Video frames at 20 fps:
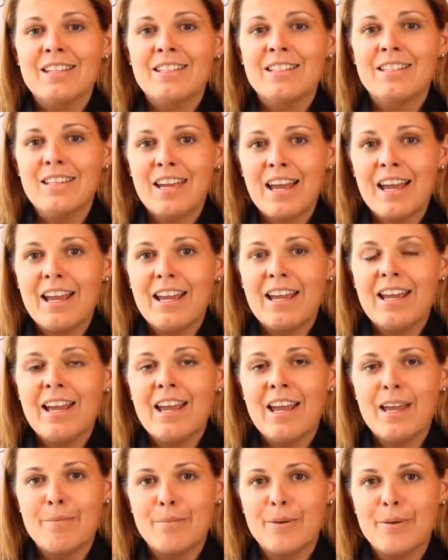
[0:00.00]

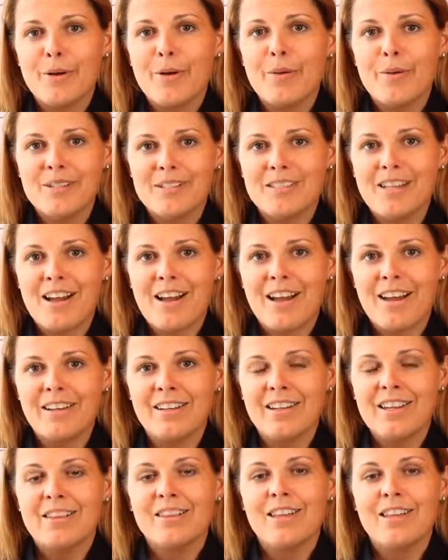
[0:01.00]
Today, a bill was
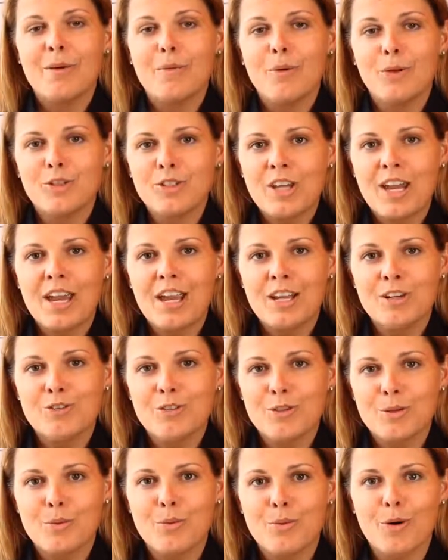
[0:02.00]
signed that will
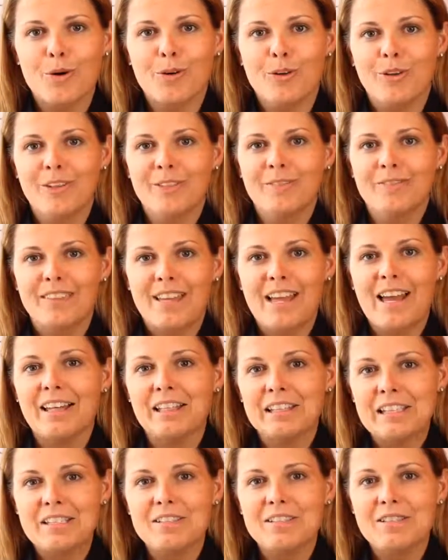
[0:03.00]
change the world,
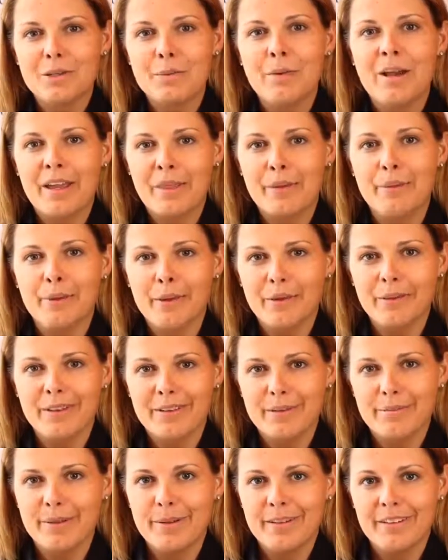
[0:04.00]
at least the way the world
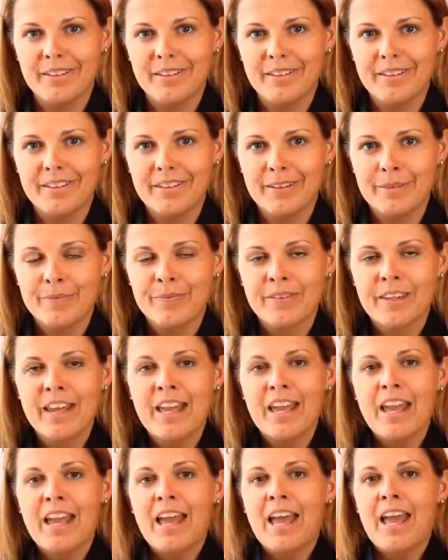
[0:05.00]
does business.
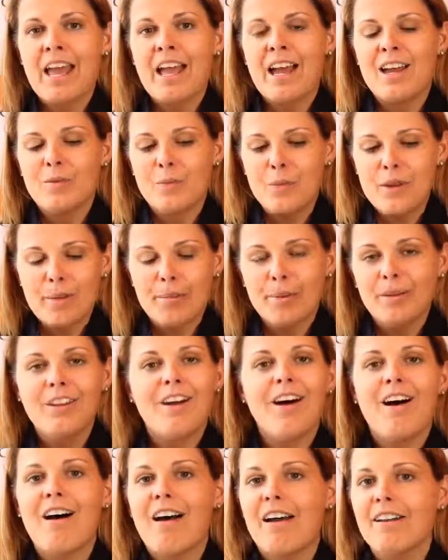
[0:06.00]
And we
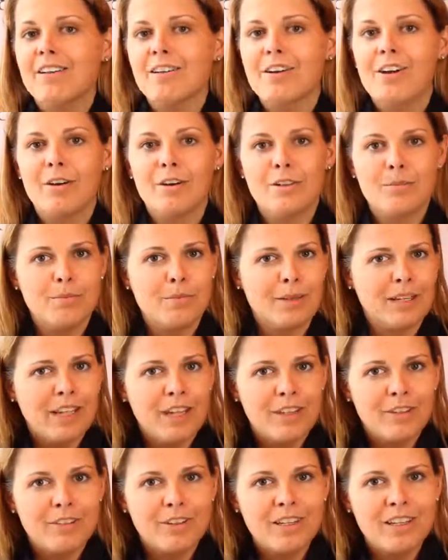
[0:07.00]
applaud Congressman
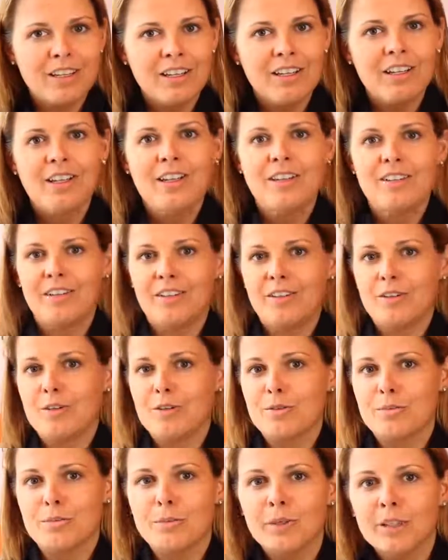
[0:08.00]
McHenry,
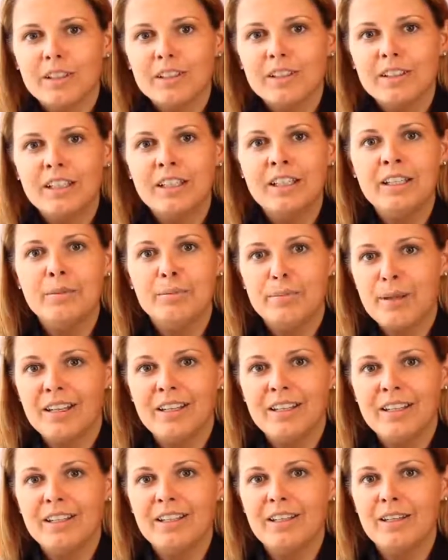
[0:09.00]
Senators Merkley,
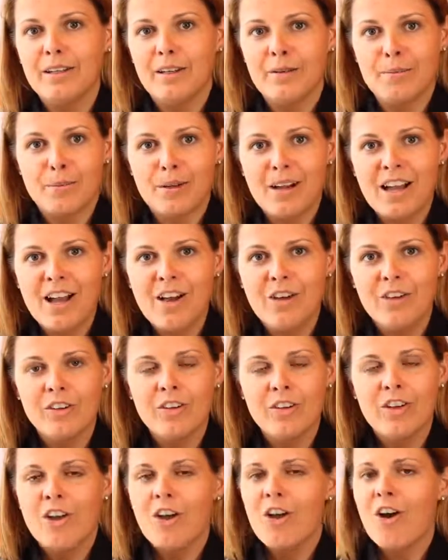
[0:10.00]
Bennett, and
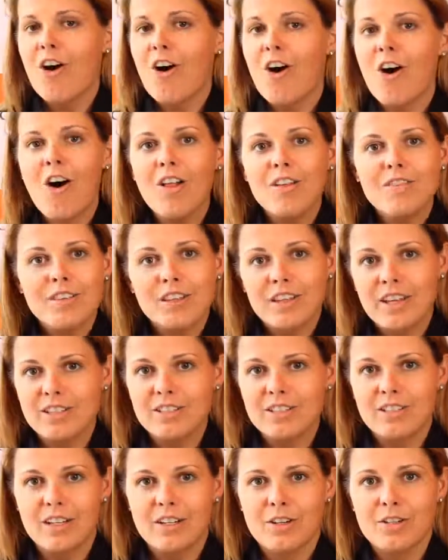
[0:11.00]
Brown, all of the
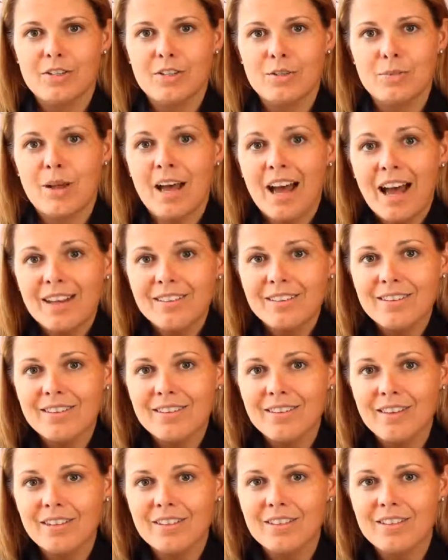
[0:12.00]
legislators who passed
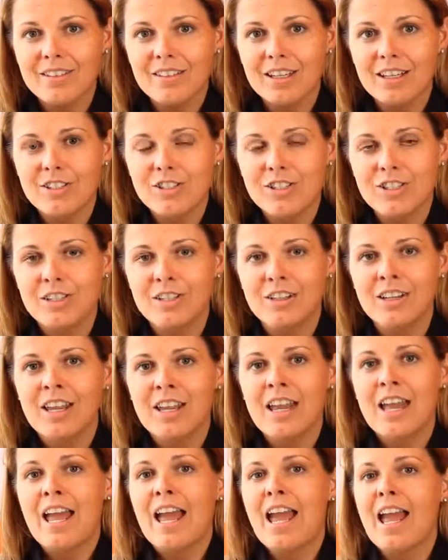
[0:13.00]
this legislation,
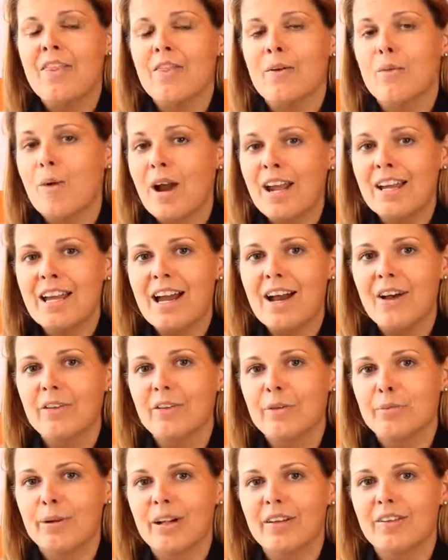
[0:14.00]
and the White
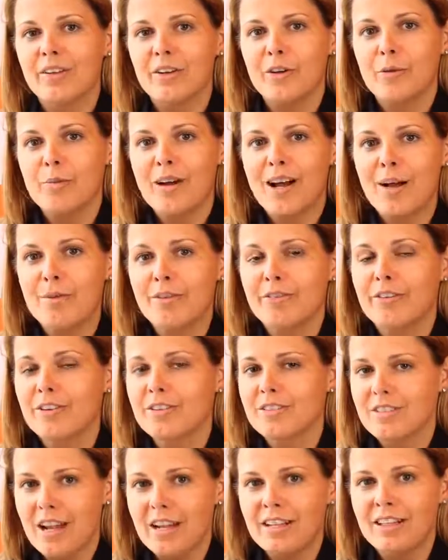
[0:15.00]
House and President Obama for
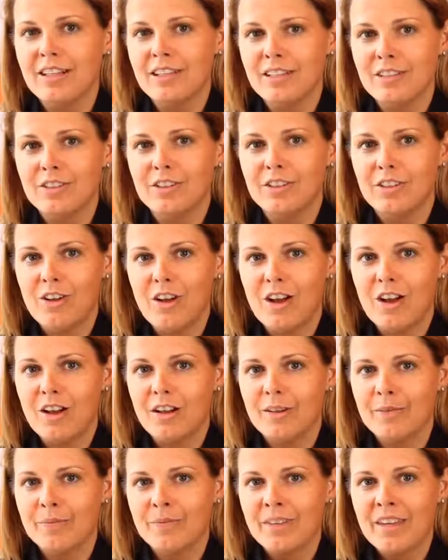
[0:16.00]
signing it into
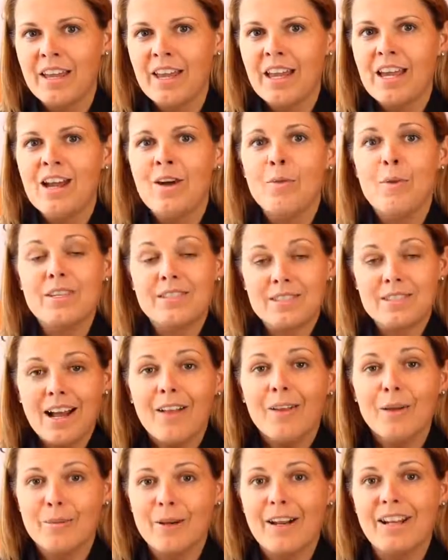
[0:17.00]
law. We
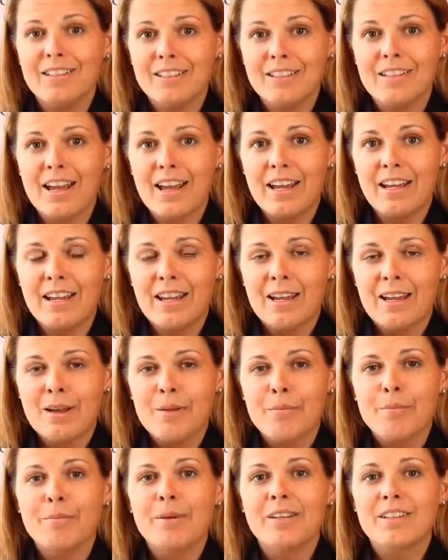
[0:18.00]
celebrate today,
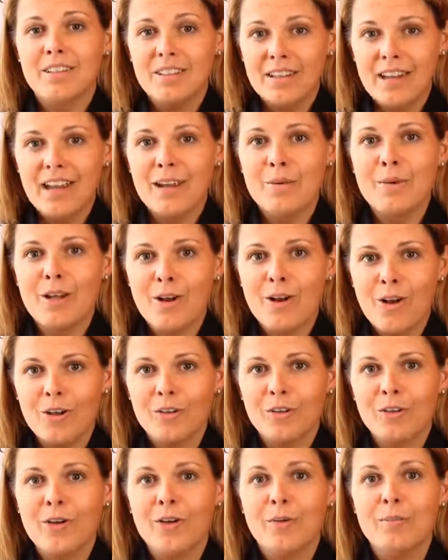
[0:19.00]
but today we
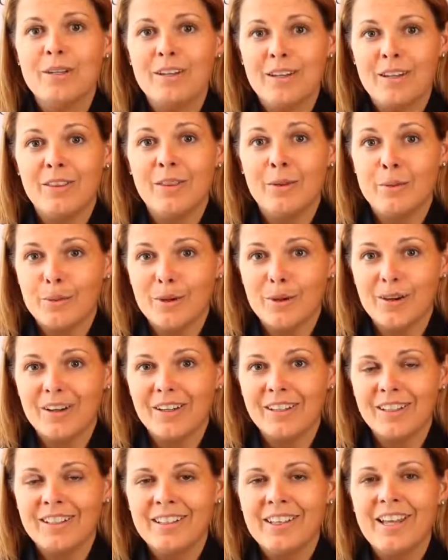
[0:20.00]
also begin the
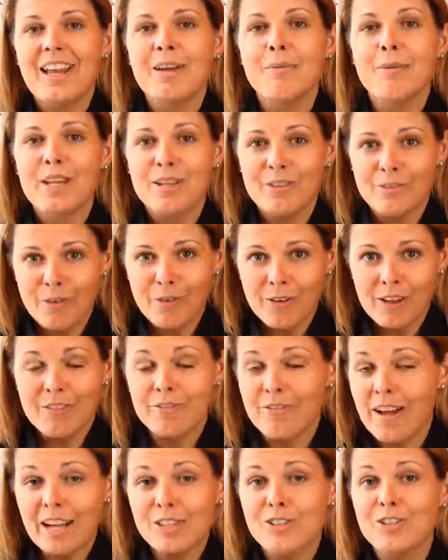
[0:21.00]
work, and we
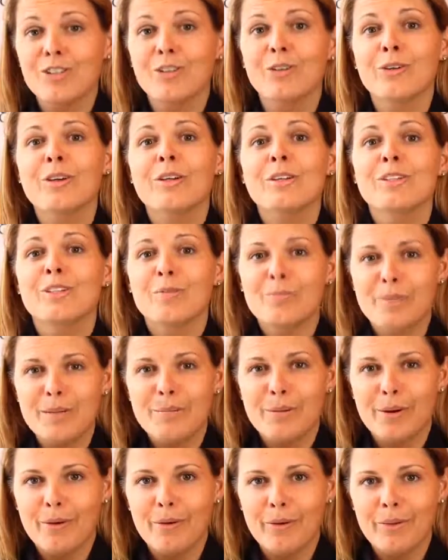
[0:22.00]
invite you to be
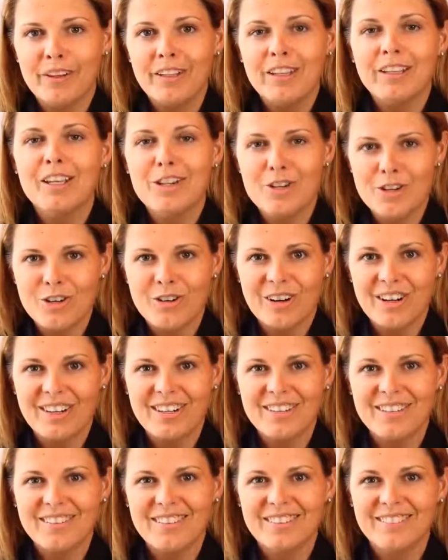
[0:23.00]
bold and join
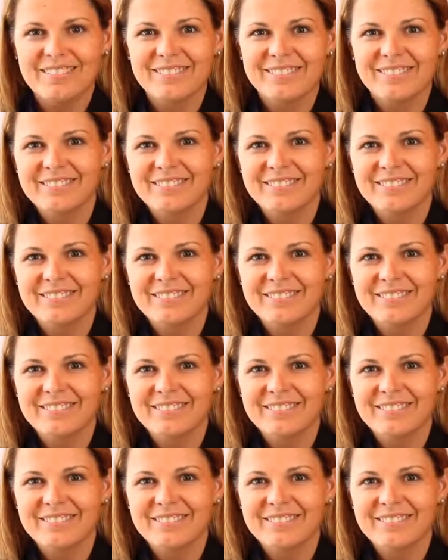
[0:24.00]
us.